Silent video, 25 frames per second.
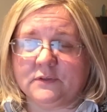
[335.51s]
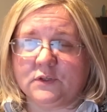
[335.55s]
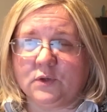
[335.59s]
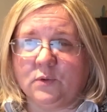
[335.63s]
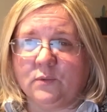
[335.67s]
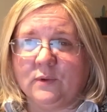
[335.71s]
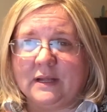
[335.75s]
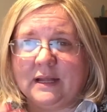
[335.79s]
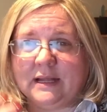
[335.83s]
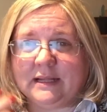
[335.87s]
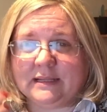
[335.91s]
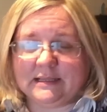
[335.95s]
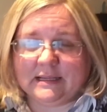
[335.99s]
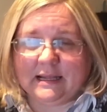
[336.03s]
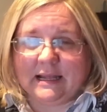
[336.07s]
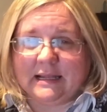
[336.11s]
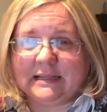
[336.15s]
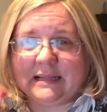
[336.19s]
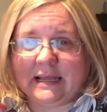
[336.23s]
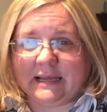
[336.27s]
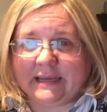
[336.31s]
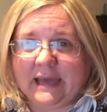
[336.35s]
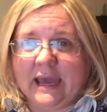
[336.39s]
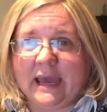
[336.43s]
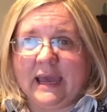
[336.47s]
So
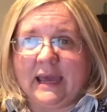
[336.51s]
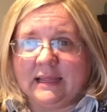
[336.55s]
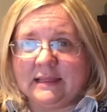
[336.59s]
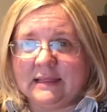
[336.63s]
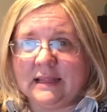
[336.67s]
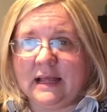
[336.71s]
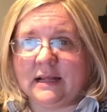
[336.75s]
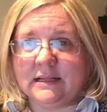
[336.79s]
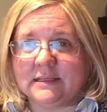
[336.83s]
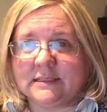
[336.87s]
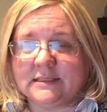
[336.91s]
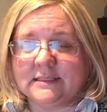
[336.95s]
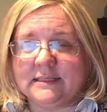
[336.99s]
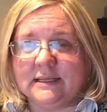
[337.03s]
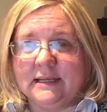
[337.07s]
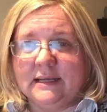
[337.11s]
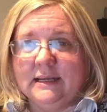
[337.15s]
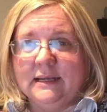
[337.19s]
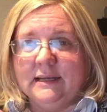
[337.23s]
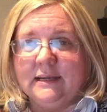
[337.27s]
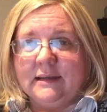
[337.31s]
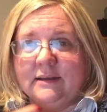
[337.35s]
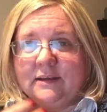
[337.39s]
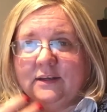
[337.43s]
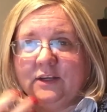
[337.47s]
again, that's,
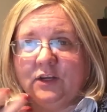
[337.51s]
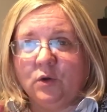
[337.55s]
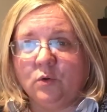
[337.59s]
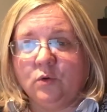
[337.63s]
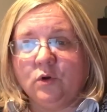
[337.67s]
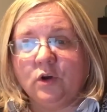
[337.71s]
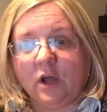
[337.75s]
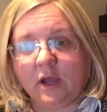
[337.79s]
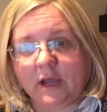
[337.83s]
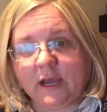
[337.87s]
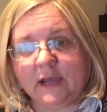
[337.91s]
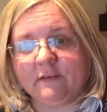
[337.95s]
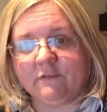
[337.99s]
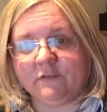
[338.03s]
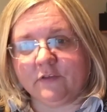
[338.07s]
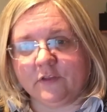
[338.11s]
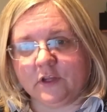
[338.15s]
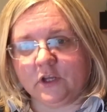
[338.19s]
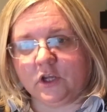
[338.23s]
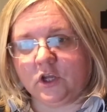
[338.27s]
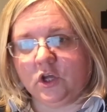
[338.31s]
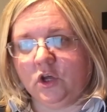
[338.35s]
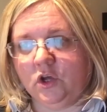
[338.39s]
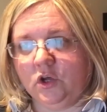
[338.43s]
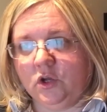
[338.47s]
you know, looking for
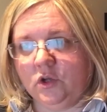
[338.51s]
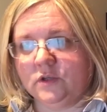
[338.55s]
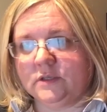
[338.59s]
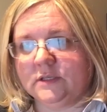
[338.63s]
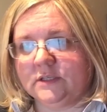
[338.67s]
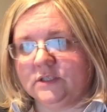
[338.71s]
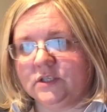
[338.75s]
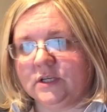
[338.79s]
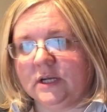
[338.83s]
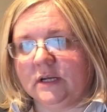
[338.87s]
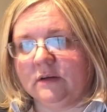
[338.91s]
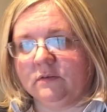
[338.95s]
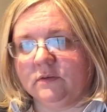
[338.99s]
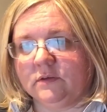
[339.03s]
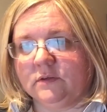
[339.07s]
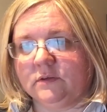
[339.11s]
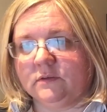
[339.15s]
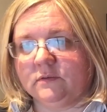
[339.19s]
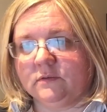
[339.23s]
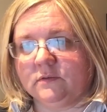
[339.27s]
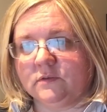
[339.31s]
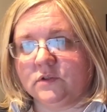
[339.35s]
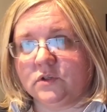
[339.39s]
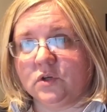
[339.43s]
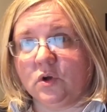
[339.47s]
the cues and
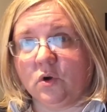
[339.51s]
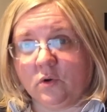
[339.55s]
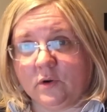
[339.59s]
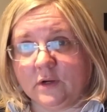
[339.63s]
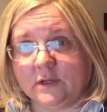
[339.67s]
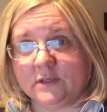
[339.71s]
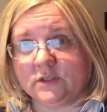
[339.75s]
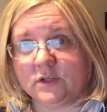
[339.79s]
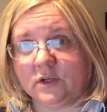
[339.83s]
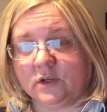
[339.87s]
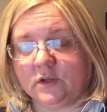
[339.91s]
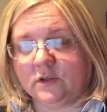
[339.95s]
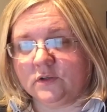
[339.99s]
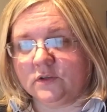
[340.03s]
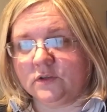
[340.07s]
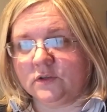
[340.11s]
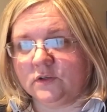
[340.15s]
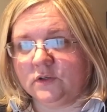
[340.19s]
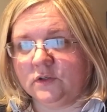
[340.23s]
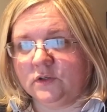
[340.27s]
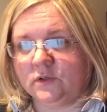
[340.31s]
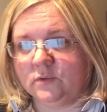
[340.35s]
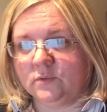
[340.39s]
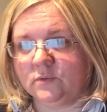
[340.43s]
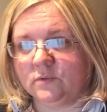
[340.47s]
children talking to,
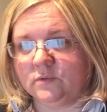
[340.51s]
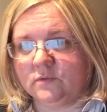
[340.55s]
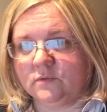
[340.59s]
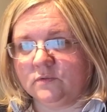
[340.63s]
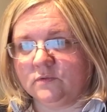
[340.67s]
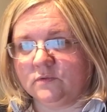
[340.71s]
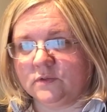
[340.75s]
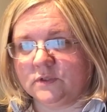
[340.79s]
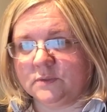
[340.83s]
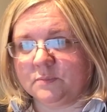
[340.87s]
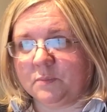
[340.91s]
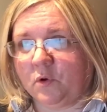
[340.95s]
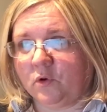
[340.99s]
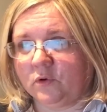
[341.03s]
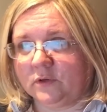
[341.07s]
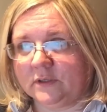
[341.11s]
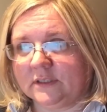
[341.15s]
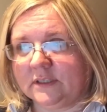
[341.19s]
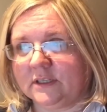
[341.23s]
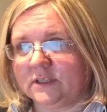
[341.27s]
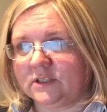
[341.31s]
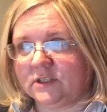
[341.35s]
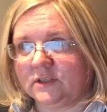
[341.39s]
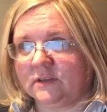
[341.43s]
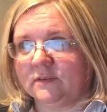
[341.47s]
you know,
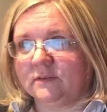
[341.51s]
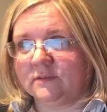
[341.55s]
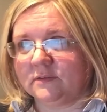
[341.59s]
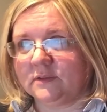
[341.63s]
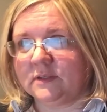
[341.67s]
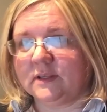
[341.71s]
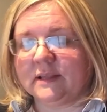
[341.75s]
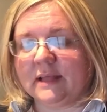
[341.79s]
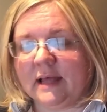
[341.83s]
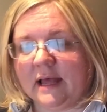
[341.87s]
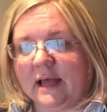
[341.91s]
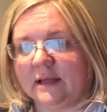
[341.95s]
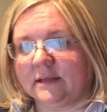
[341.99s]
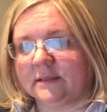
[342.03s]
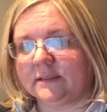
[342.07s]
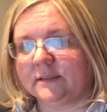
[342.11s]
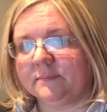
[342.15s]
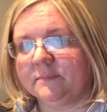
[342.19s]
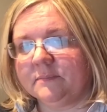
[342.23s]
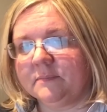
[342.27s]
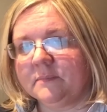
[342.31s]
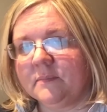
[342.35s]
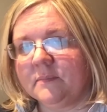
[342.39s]
responding to that.